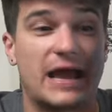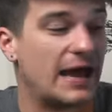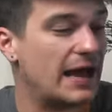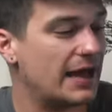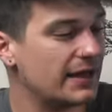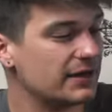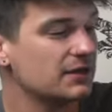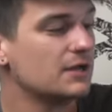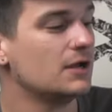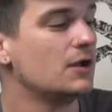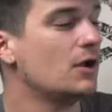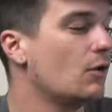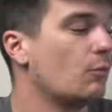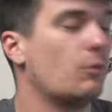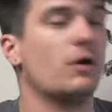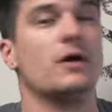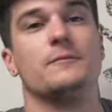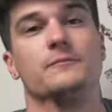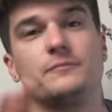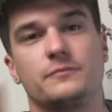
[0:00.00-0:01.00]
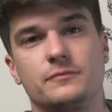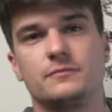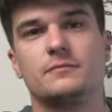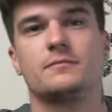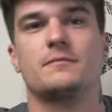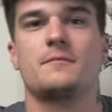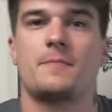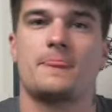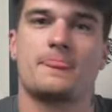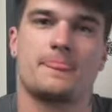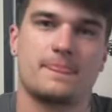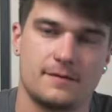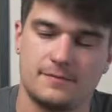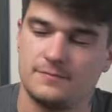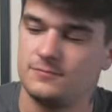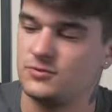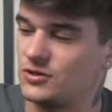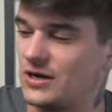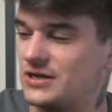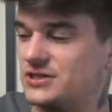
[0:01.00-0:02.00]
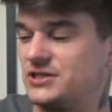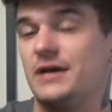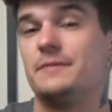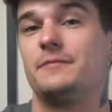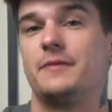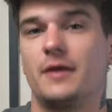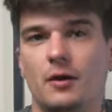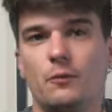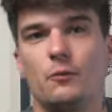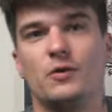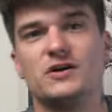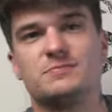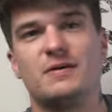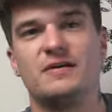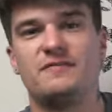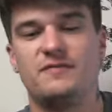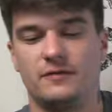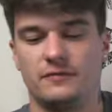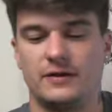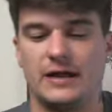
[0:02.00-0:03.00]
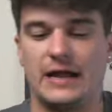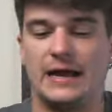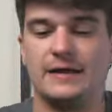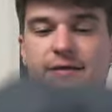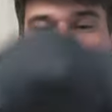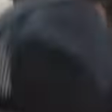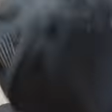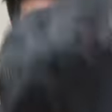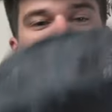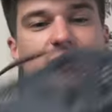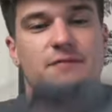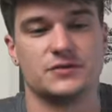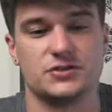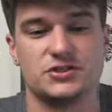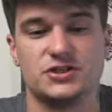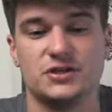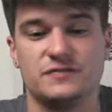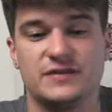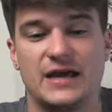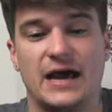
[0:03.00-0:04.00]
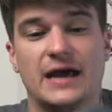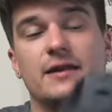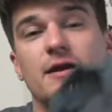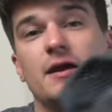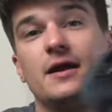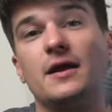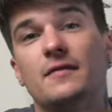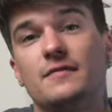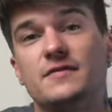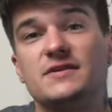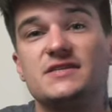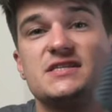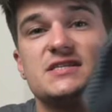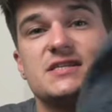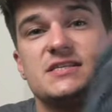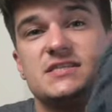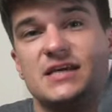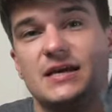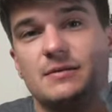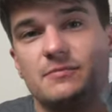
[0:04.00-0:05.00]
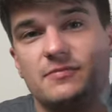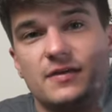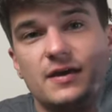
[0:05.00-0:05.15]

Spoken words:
hat. Well, scratch that. It was my favorite hat until I got the Shift hat. This is the same